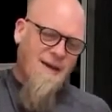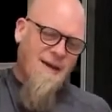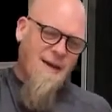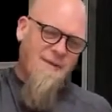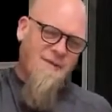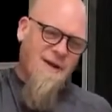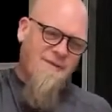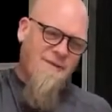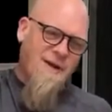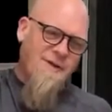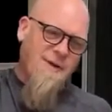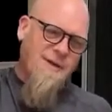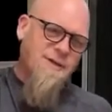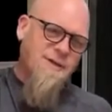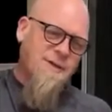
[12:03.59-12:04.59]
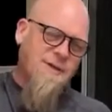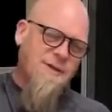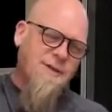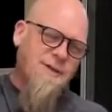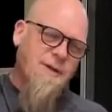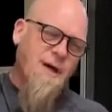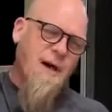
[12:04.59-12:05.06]
If you have any
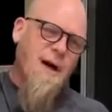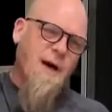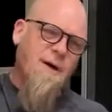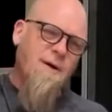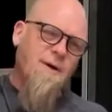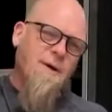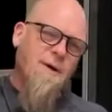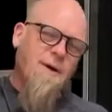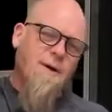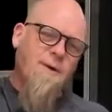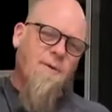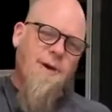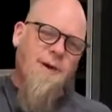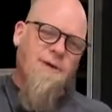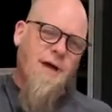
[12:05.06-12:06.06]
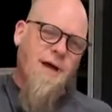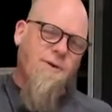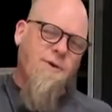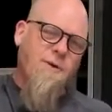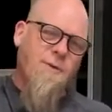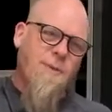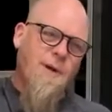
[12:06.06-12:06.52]
questions, reach
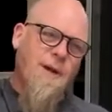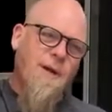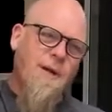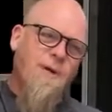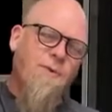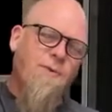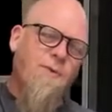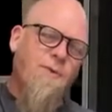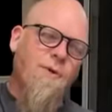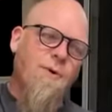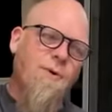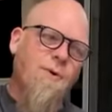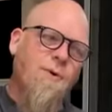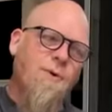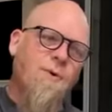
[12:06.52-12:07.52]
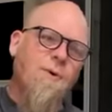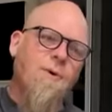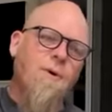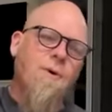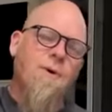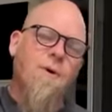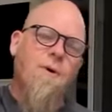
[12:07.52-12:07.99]
out to me through
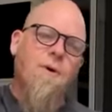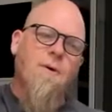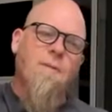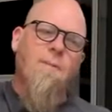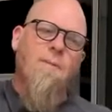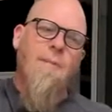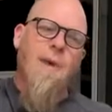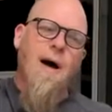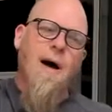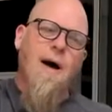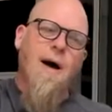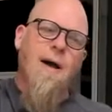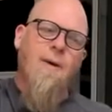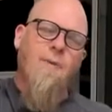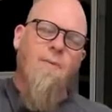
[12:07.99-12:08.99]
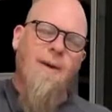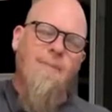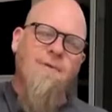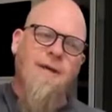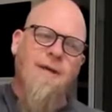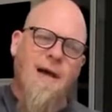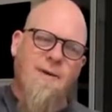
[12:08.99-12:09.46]
my
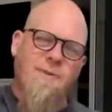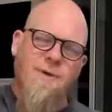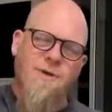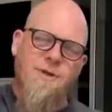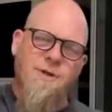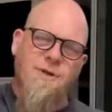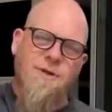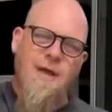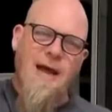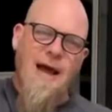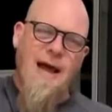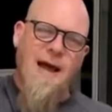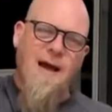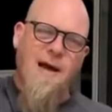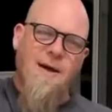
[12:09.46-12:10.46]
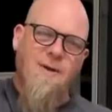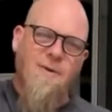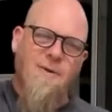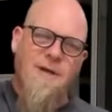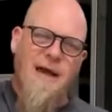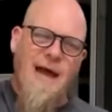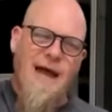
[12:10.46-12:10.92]
website, which is
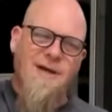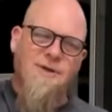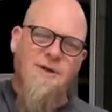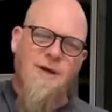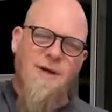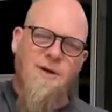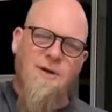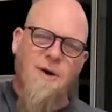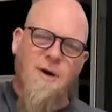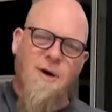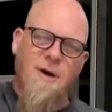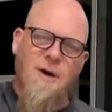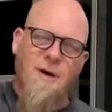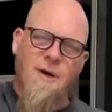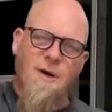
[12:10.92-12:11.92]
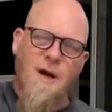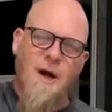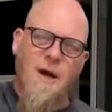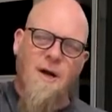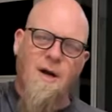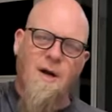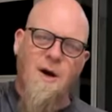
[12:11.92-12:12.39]

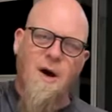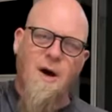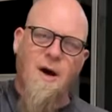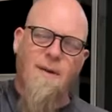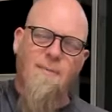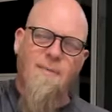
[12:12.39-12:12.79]
now-guitar.com.